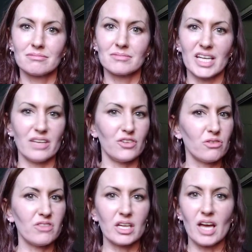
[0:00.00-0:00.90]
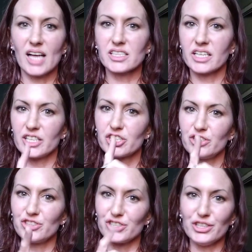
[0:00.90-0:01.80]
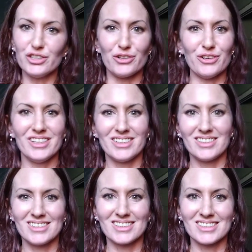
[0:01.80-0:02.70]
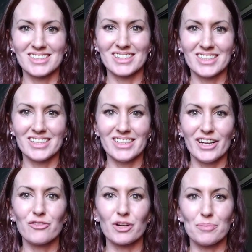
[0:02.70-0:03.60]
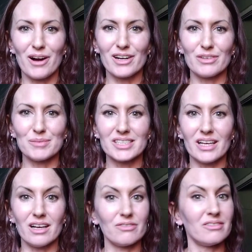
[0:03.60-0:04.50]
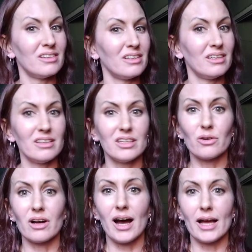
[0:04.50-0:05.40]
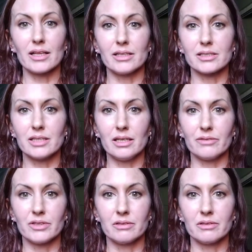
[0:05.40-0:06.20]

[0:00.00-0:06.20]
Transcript: And if you think God's going to choose you over a part of himself, you are highly deceived.